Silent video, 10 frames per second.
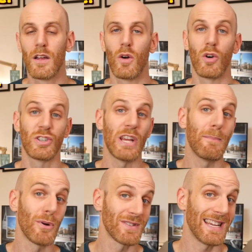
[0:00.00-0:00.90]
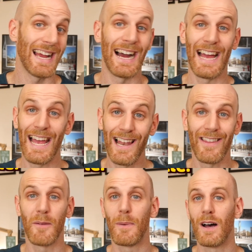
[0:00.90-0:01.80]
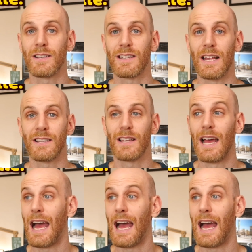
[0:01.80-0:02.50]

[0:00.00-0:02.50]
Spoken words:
Or j'ai pensé à elle in the past tense.